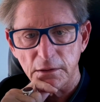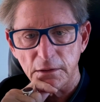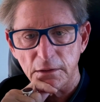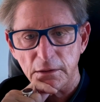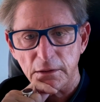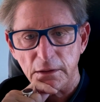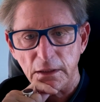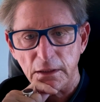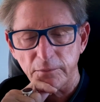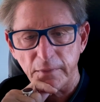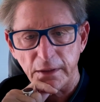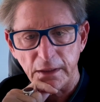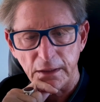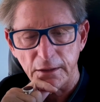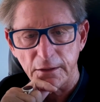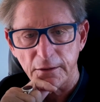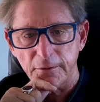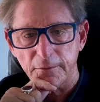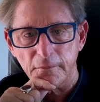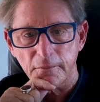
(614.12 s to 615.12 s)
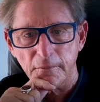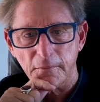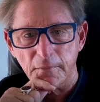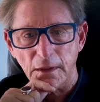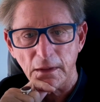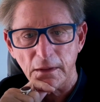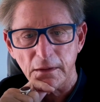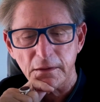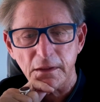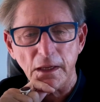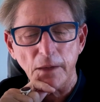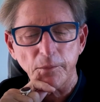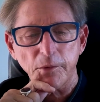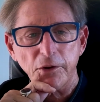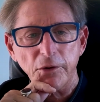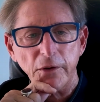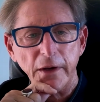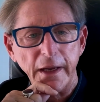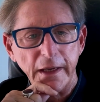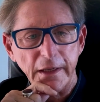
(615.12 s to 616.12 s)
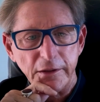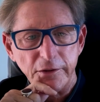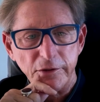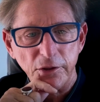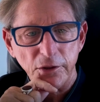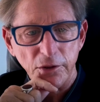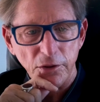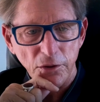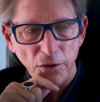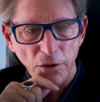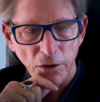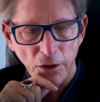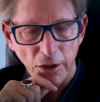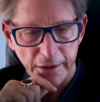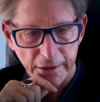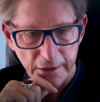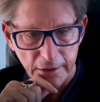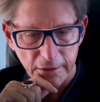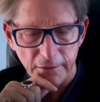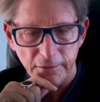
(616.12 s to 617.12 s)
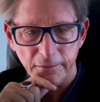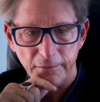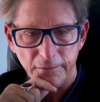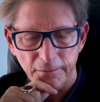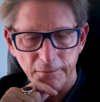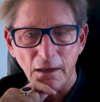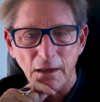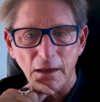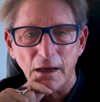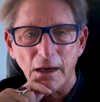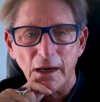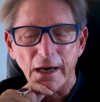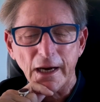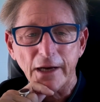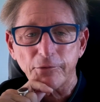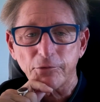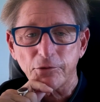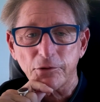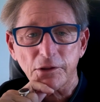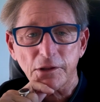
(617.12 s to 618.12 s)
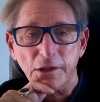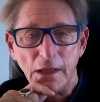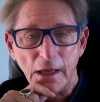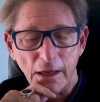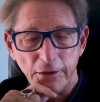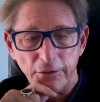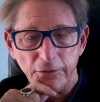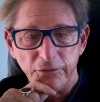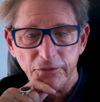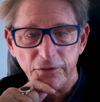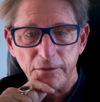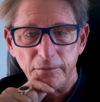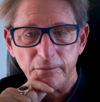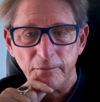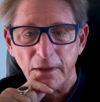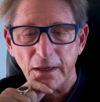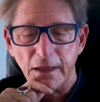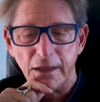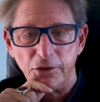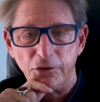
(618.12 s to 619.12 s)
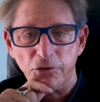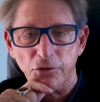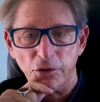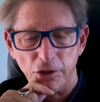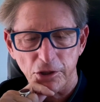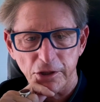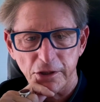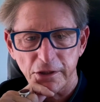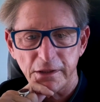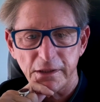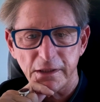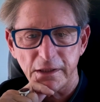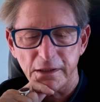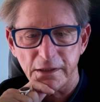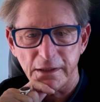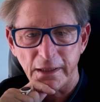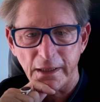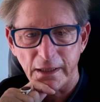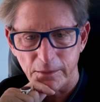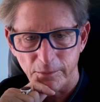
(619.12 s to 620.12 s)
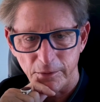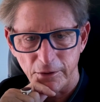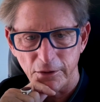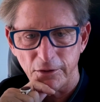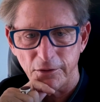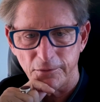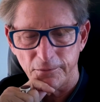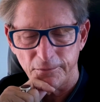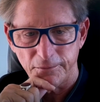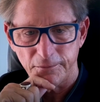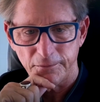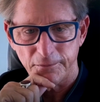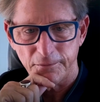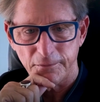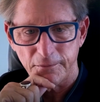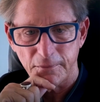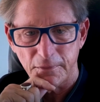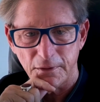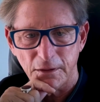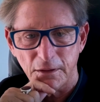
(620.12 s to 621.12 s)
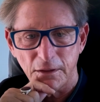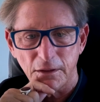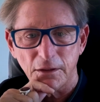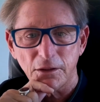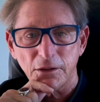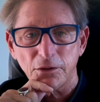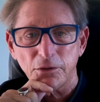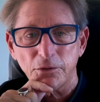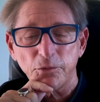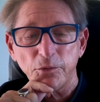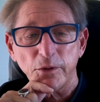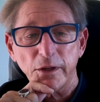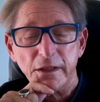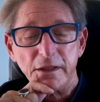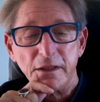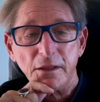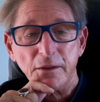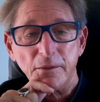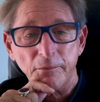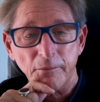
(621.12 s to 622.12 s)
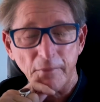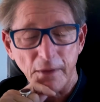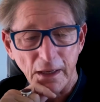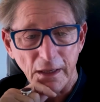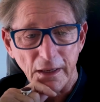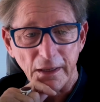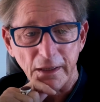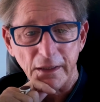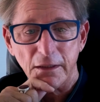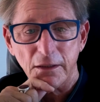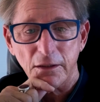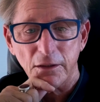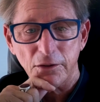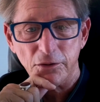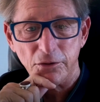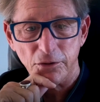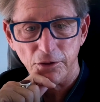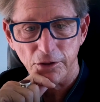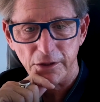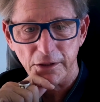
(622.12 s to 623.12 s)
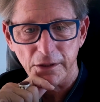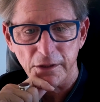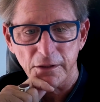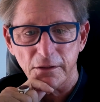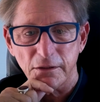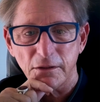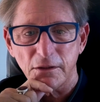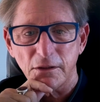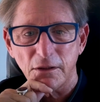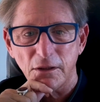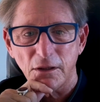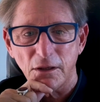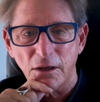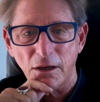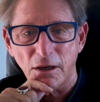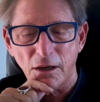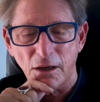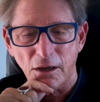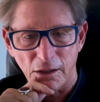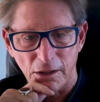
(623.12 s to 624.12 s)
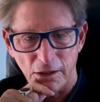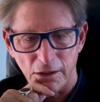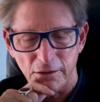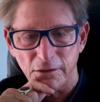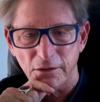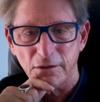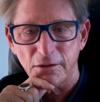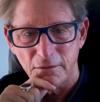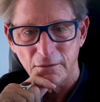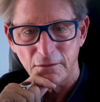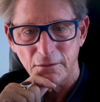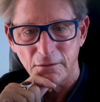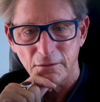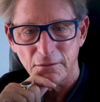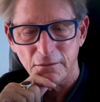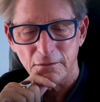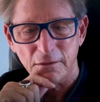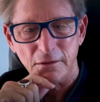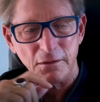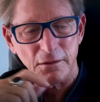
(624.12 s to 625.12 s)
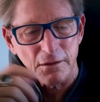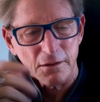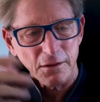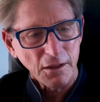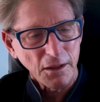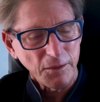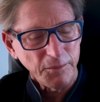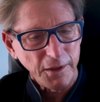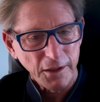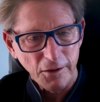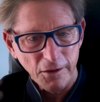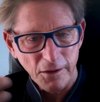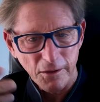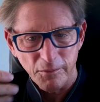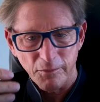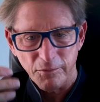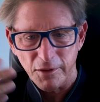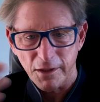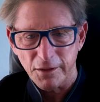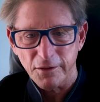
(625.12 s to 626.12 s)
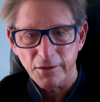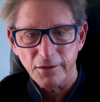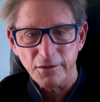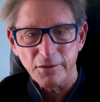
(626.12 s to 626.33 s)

than me. W.H. Auden. I will love my crooked neighbor with my crooked heart. Come here, brother.